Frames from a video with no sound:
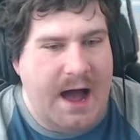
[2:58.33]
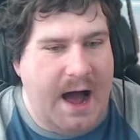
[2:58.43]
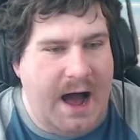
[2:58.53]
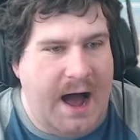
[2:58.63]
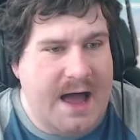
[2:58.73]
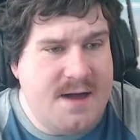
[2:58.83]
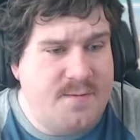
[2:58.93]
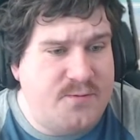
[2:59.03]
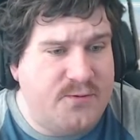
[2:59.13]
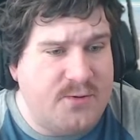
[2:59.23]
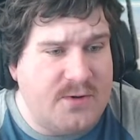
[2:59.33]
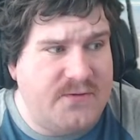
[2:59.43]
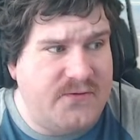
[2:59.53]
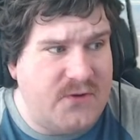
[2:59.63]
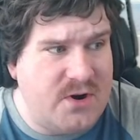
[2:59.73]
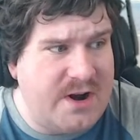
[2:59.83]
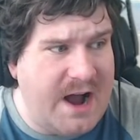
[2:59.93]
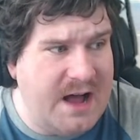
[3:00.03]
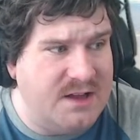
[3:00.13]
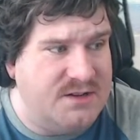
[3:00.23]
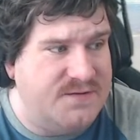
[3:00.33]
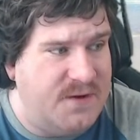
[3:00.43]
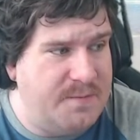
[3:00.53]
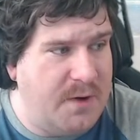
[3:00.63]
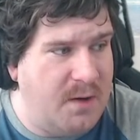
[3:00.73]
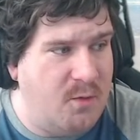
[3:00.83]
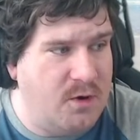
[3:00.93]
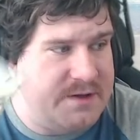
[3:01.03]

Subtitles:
I prefer college football more than